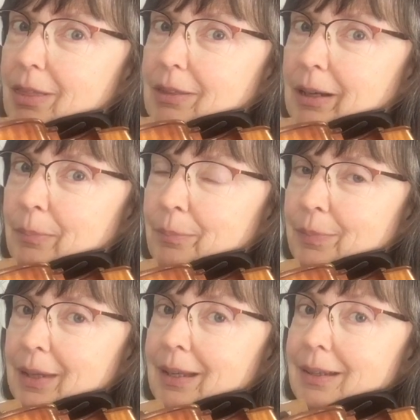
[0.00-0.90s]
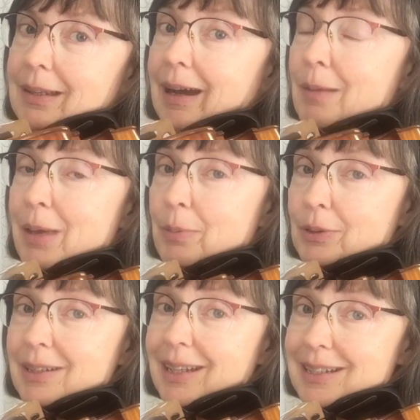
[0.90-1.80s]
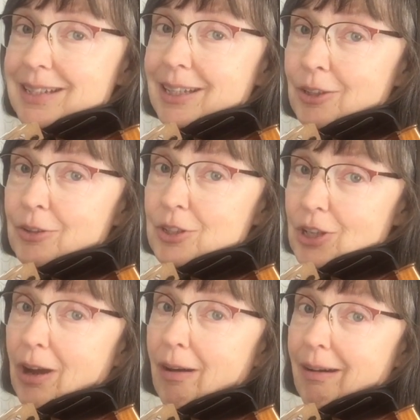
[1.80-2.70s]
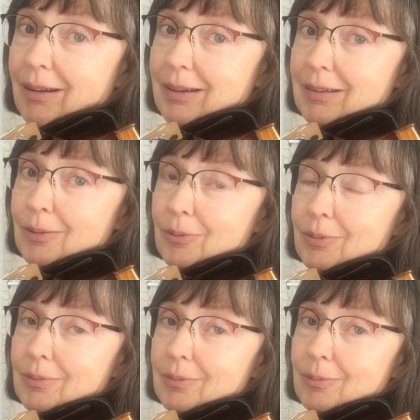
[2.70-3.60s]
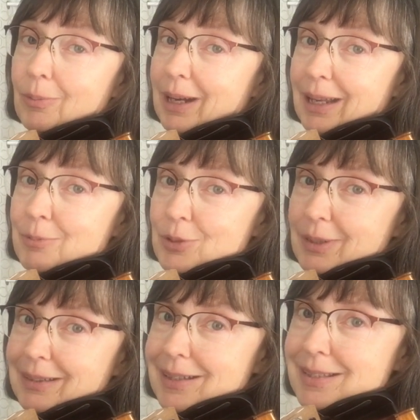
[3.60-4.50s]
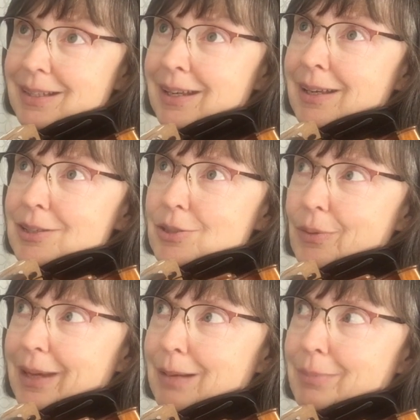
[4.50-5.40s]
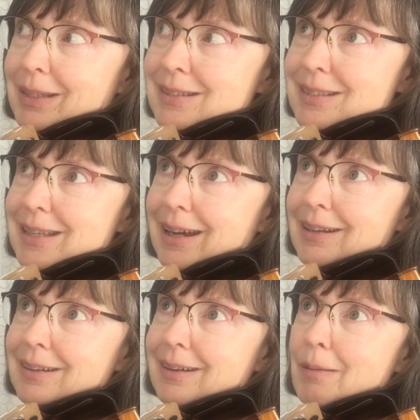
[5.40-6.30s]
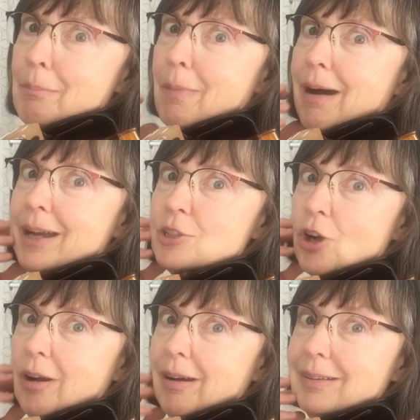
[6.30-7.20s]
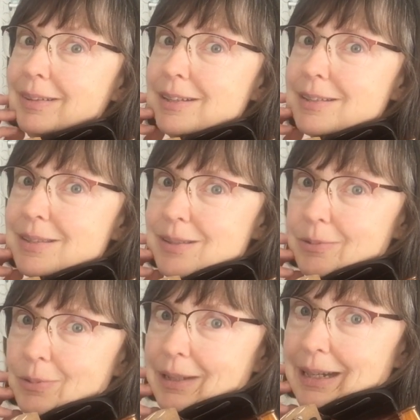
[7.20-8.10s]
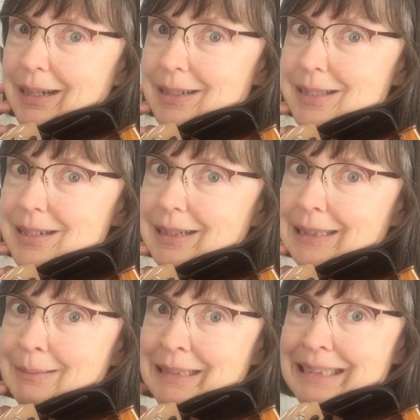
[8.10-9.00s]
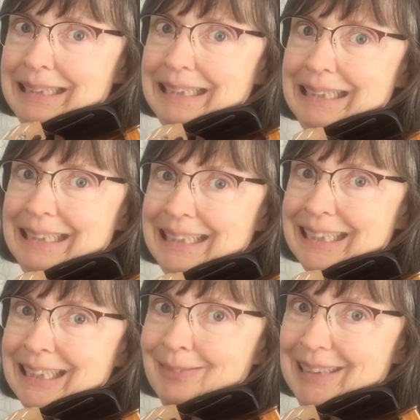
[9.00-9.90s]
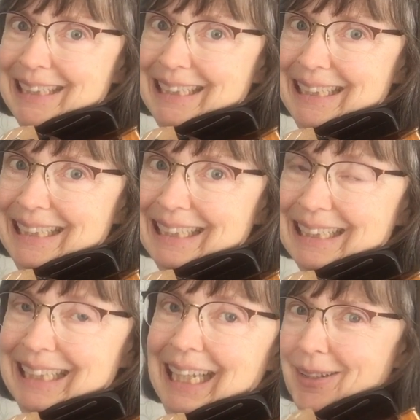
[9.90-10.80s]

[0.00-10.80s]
thumb. Now I'm able to continue to talk while I'm doing this. So that means that my jaw is relaxed. I'm not clenching my teeth.